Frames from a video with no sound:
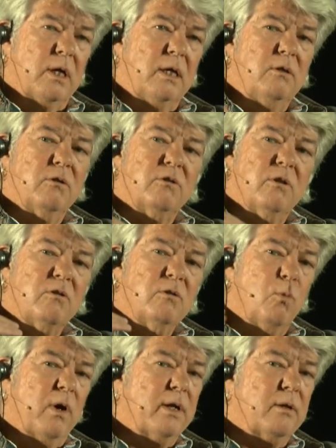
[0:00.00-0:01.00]
just
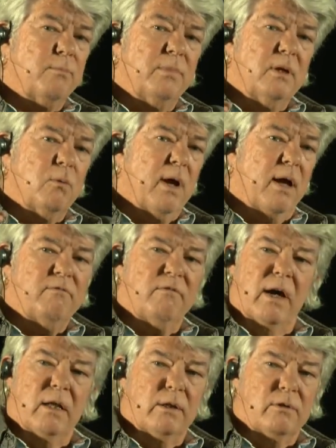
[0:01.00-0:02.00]
doesn't want to be around
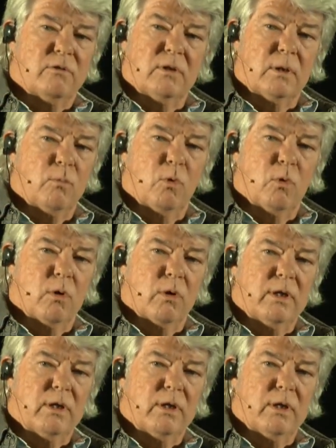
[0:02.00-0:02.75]
violence anymore,